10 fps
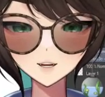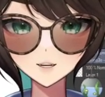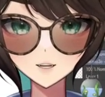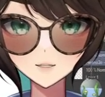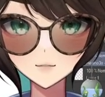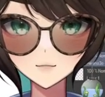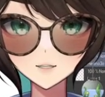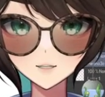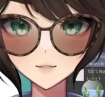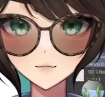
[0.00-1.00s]
is they
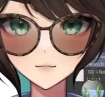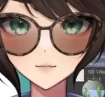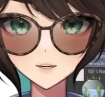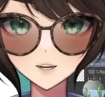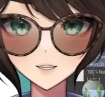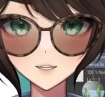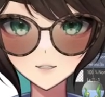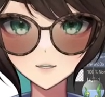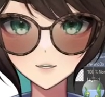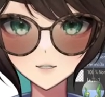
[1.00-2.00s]
heard from the
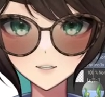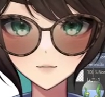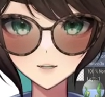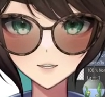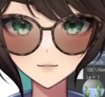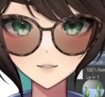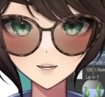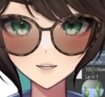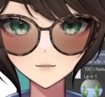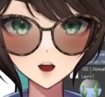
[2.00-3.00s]
pandemic because like
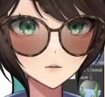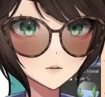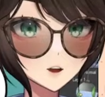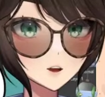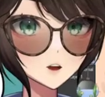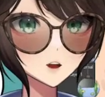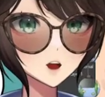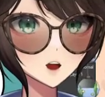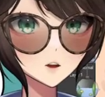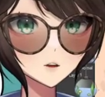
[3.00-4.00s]
conventions weren't
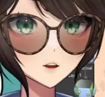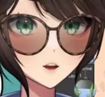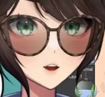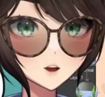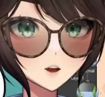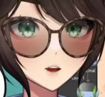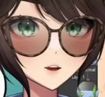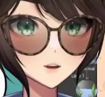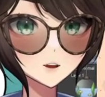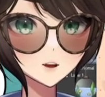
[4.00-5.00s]
happening.
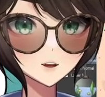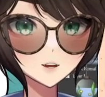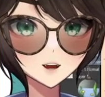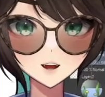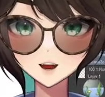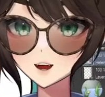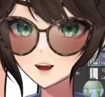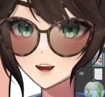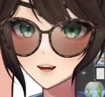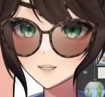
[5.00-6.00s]

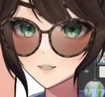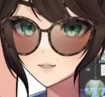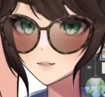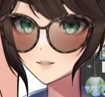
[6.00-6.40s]
And